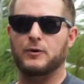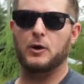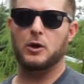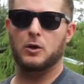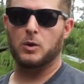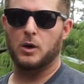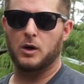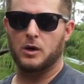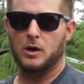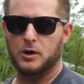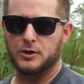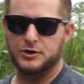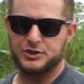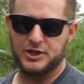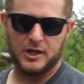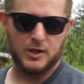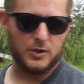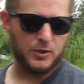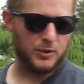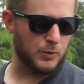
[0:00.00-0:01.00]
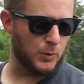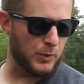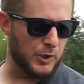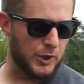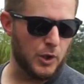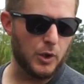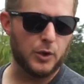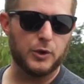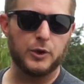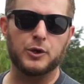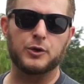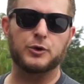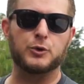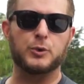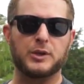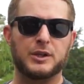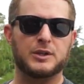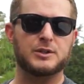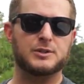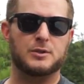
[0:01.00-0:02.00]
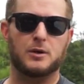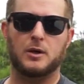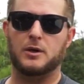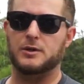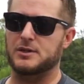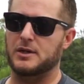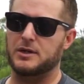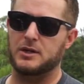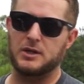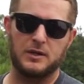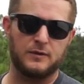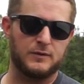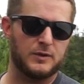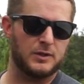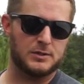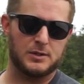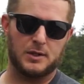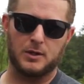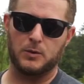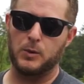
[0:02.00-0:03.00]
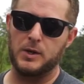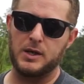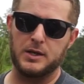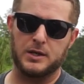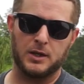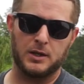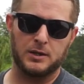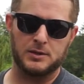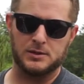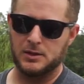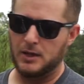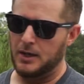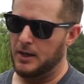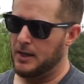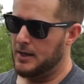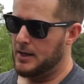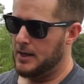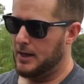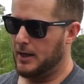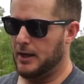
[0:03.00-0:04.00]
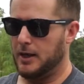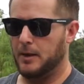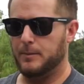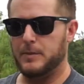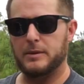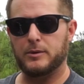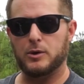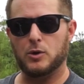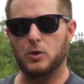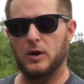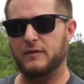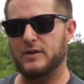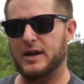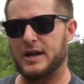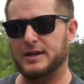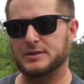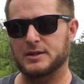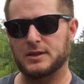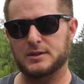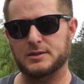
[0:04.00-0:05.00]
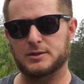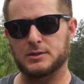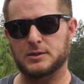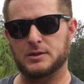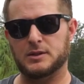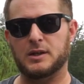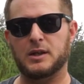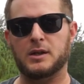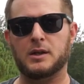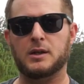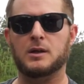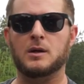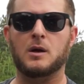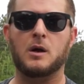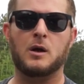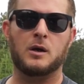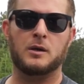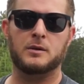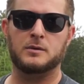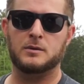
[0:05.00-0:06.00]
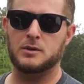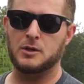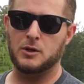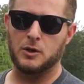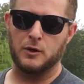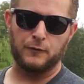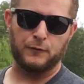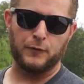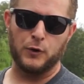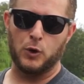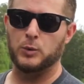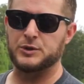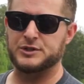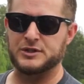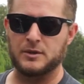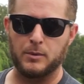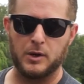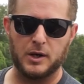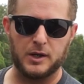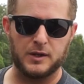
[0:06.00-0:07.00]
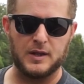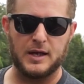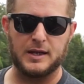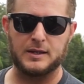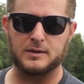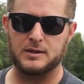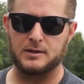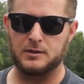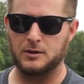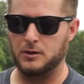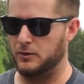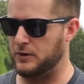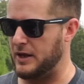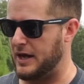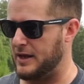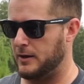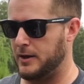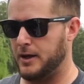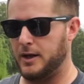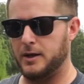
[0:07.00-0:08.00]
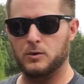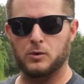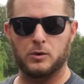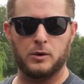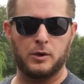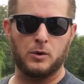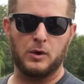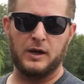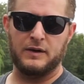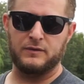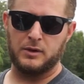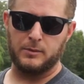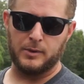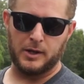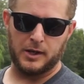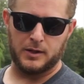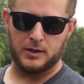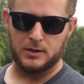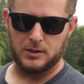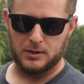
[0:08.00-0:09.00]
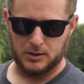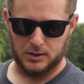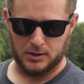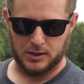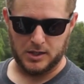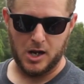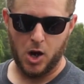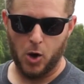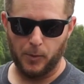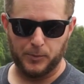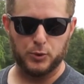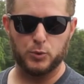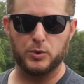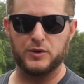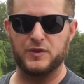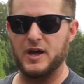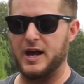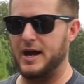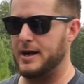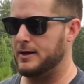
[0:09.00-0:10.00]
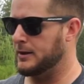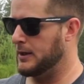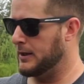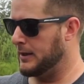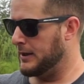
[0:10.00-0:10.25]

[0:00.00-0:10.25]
follow our channel, we know that you're doing installs on the evenings and on the weekends. Maybe you don't have access to getting on, the phone with somebody that, that late, or you don't have anybody that can help you with that.